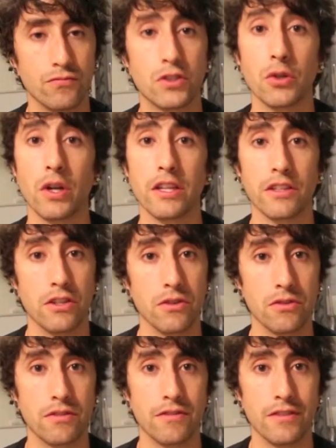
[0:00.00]
So in other
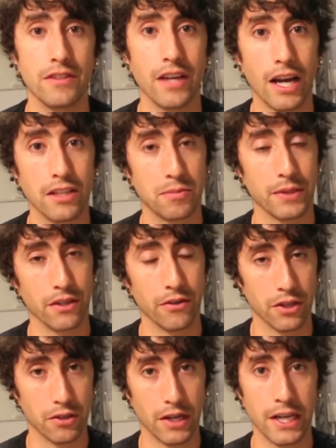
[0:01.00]
news, the diet's been
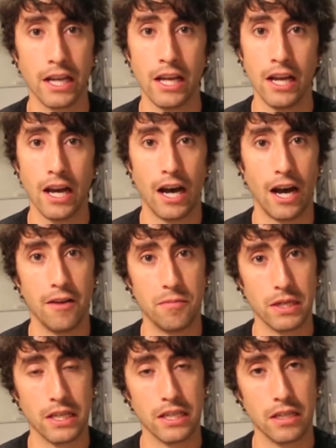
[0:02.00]
going great. I've
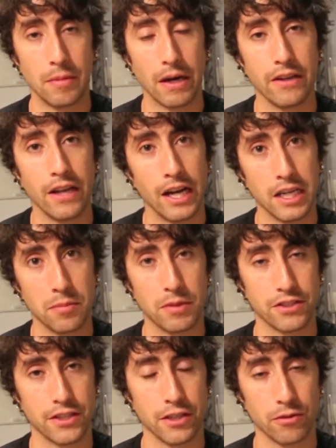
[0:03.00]
been eating about
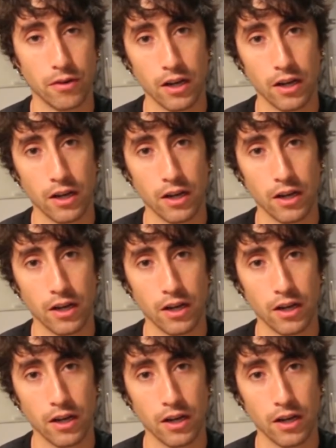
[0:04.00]
90%